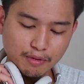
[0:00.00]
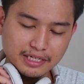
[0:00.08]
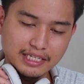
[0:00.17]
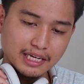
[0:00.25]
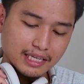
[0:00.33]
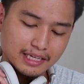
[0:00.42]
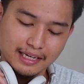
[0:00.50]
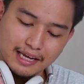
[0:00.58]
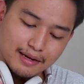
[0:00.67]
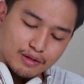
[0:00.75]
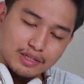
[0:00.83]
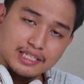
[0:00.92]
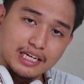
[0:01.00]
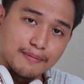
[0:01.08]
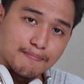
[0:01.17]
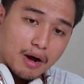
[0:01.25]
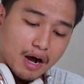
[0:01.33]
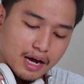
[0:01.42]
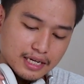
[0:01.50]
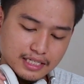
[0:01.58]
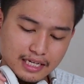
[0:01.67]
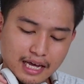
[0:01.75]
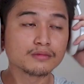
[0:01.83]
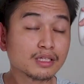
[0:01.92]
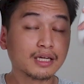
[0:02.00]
Pressing it again, it's gonna pause.